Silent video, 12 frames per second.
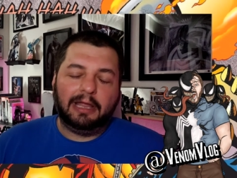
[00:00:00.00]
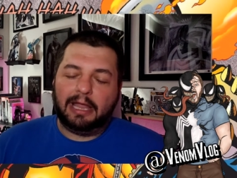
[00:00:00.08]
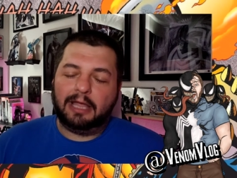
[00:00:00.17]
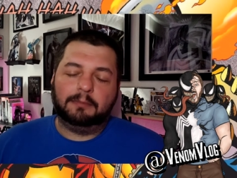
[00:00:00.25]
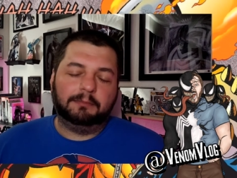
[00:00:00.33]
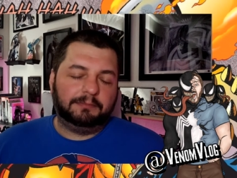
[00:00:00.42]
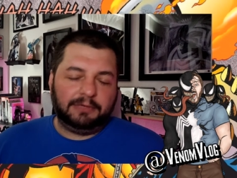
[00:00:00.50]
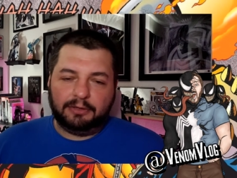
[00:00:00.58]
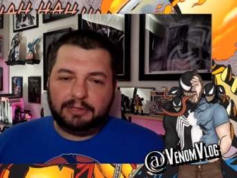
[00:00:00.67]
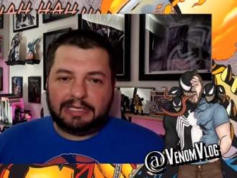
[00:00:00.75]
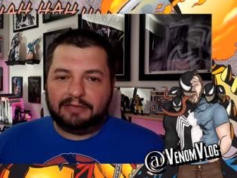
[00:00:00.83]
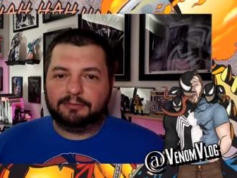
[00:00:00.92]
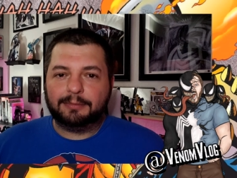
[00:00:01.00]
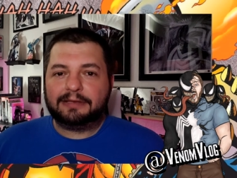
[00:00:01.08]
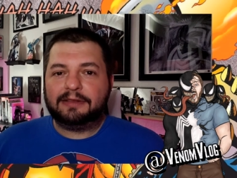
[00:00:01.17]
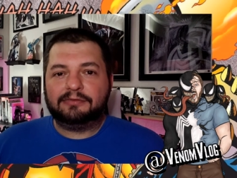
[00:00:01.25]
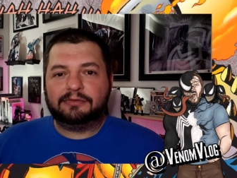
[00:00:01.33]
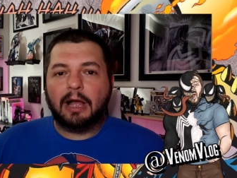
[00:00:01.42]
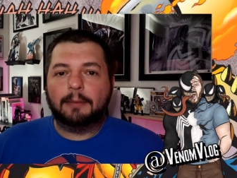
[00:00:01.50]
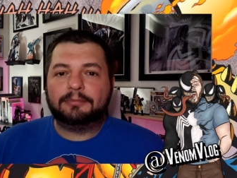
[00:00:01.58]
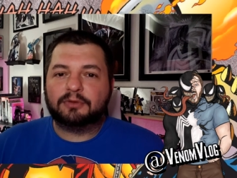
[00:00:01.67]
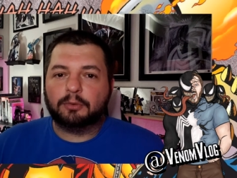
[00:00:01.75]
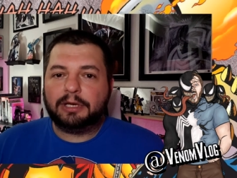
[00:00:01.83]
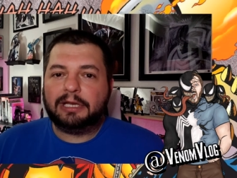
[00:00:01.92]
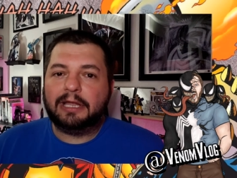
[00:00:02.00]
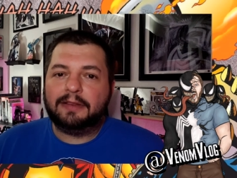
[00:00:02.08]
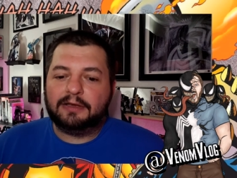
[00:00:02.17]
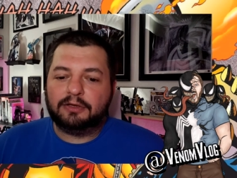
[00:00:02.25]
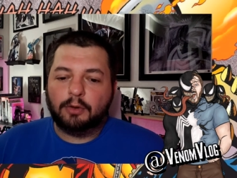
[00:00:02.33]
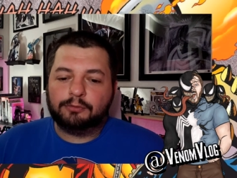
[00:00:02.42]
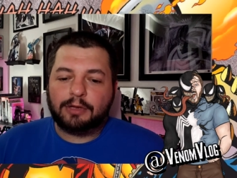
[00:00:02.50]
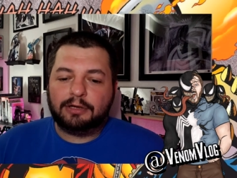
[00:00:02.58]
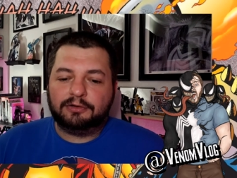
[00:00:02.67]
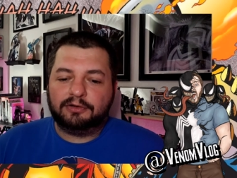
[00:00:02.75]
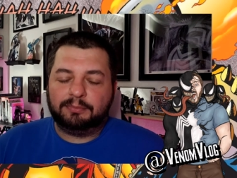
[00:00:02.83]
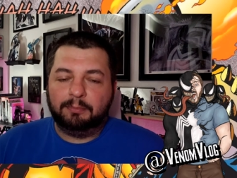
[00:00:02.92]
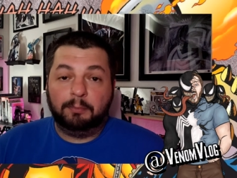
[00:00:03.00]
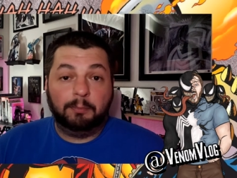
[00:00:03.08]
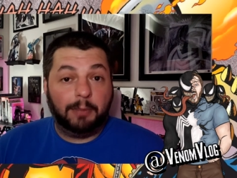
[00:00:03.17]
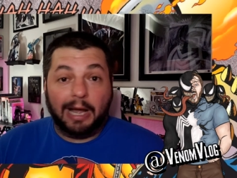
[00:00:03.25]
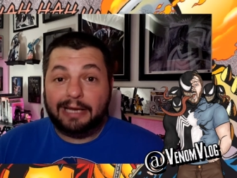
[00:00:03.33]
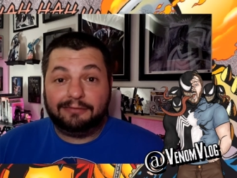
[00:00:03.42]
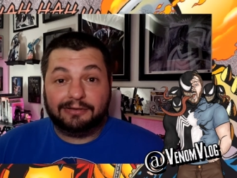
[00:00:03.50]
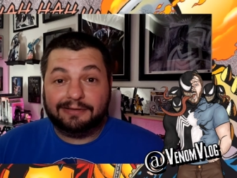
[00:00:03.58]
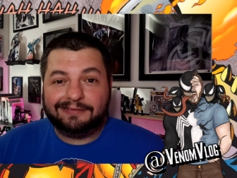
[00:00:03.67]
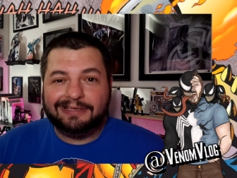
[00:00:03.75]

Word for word: And, you know, he gives him like this sob story. And then Ghost Rider just buys it.